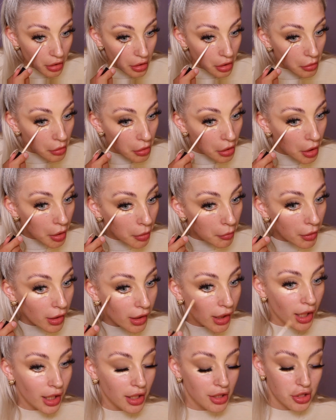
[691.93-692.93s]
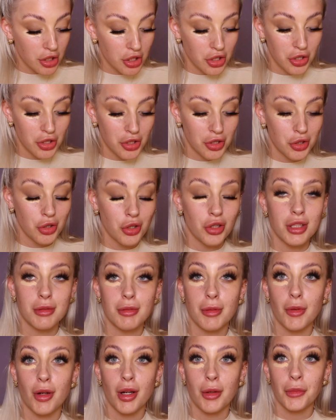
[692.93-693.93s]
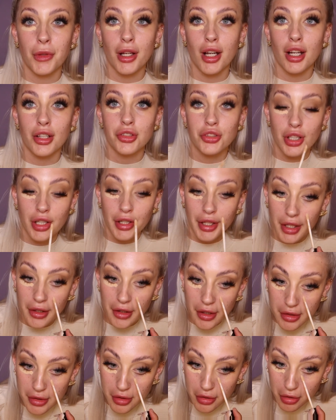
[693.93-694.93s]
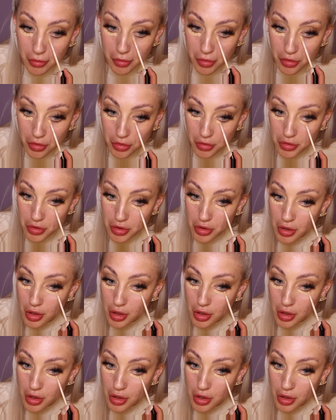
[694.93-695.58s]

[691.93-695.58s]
Oh my god, my lash just stuck to my bottom lash. I hate that so much.